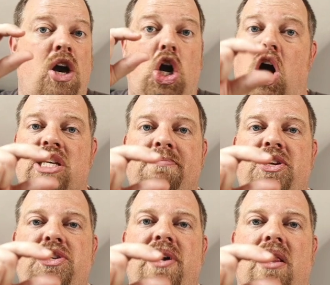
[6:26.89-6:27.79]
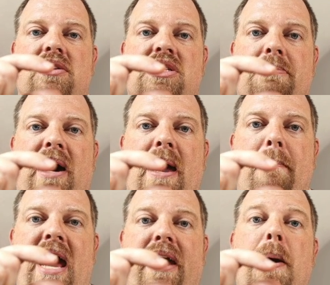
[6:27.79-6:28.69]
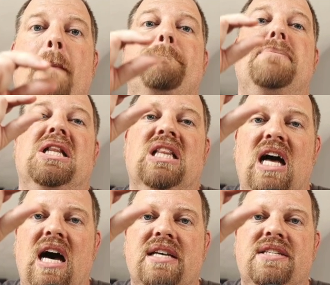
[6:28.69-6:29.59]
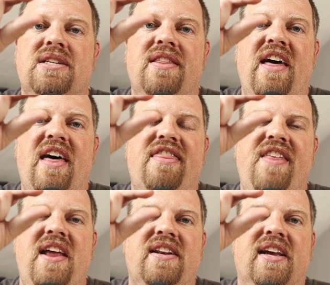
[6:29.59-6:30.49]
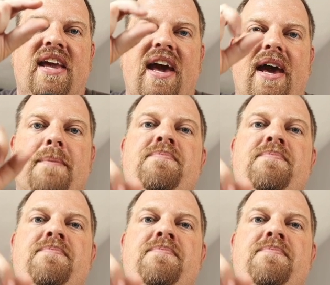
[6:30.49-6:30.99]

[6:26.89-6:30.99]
costs me $2 to buy it back plus that theta decay.